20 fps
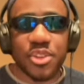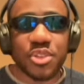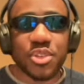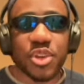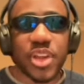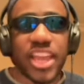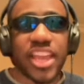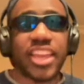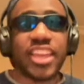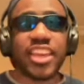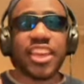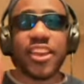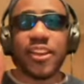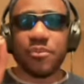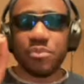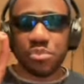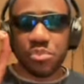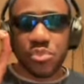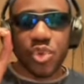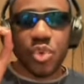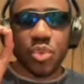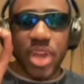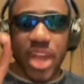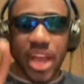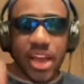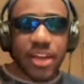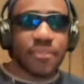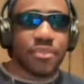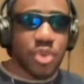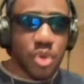So AK, we
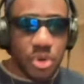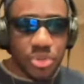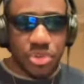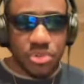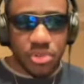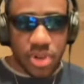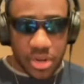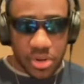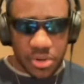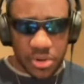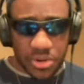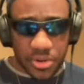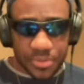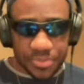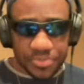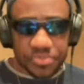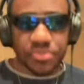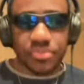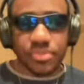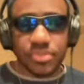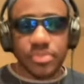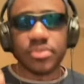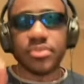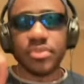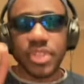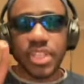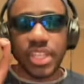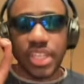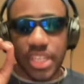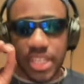have you on the record
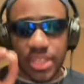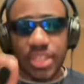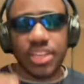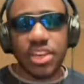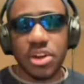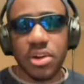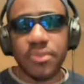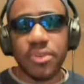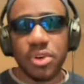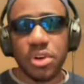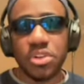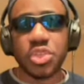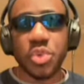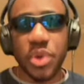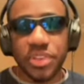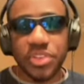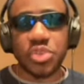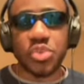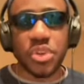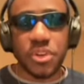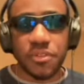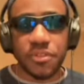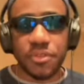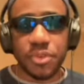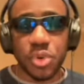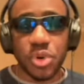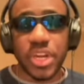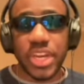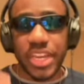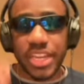in the year of our Lord
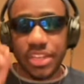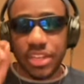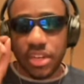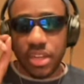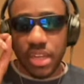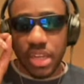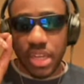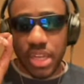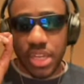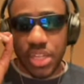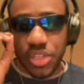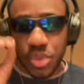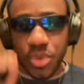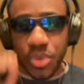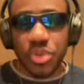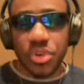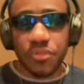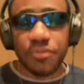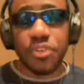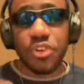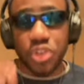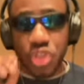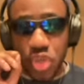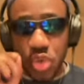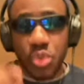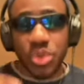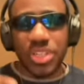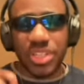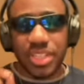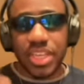2024. In 2024, you
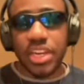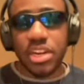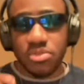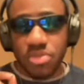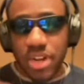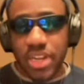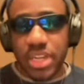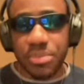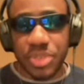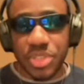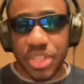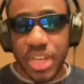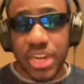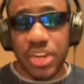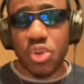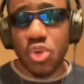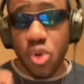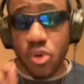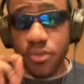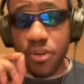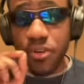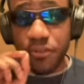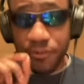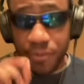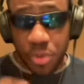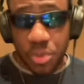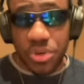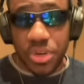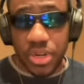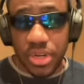would take Raheem Sterling over
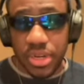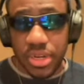Foden.